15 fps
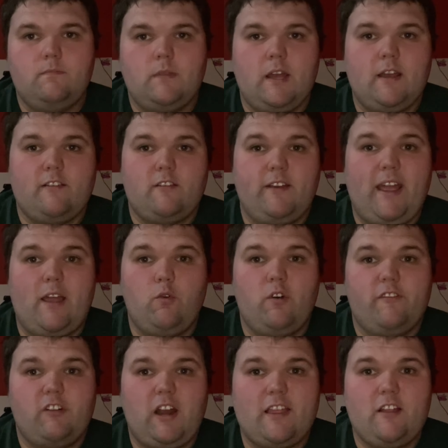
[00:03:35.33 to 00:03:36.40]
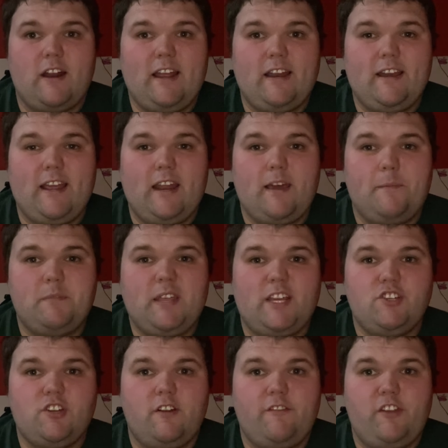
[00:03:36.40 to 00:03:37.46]
Honestly, I would have rather had an
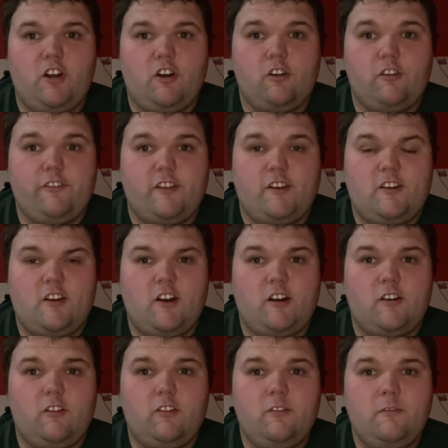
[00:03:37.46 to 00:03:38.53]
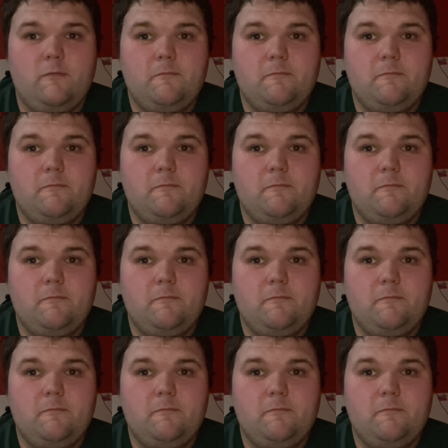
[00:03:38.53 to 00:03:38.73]
adaptation of Yertle the Turtle,